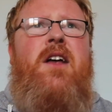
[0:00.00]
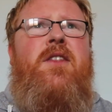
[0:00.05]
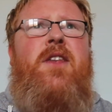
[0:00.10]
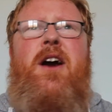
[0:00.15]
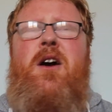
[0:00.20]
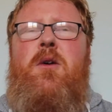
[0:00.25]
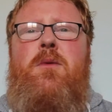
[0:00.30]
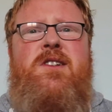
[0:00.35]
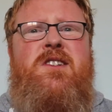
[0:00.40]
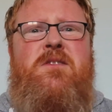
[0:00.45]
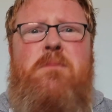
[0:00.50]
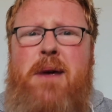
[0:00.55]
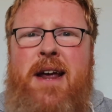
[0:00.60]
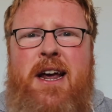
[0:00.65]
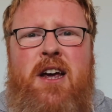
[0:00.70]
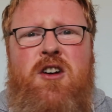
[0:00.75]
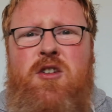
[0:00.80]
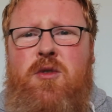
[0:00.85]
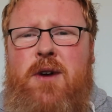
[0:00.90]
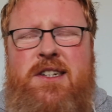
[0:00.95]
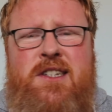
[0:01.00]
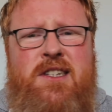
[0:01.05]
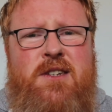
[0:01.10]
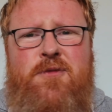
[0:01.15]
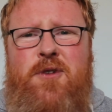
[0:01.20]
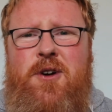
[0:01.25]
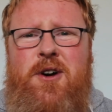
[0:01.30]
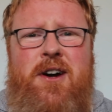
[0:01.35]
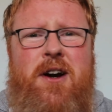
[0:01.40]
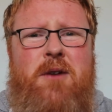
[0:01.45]
There was Mick
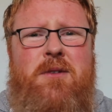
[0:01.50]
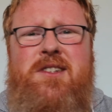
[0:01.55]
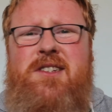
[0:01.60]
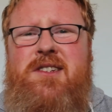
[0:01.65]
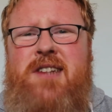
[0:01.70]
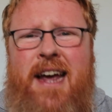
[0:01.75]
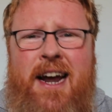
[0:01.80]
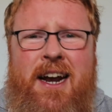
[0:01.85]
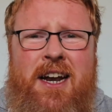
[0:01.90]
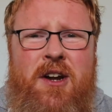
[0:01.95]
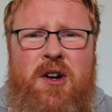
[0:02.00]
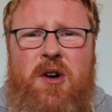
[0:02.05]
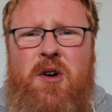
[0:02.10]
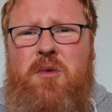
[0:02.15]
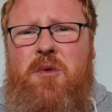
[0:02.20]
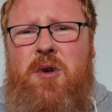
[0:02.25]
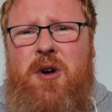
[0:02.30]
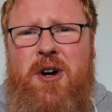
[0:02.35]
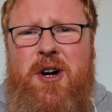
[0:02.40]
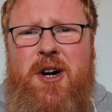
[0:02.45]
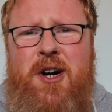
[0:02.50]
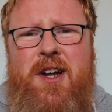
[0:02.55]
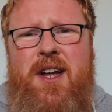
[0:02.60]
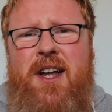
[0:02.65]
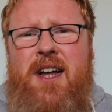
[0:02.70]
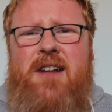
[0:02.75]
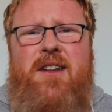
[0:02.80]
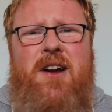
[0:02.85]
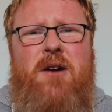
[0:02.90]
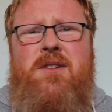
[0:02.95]
Christopher, there was Declan O'Rourke,
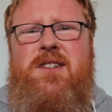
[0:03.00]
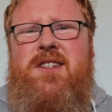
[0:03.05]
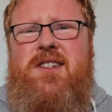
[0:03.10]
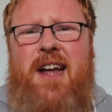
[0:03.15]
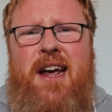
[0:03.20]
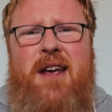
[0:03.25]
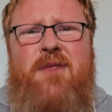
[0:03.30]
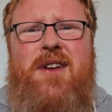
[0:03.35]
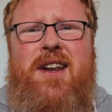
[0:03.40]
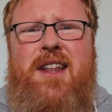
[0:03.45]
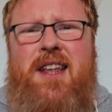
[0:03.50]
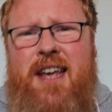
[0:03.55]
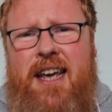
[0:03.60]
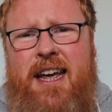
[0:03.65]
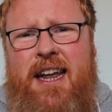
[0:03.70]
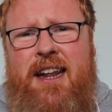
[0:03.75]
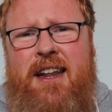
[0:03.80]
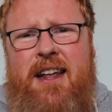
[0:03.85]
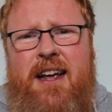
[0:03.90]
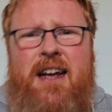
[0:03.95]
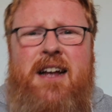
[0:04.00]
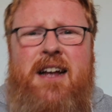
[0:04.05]
there was David Kitt,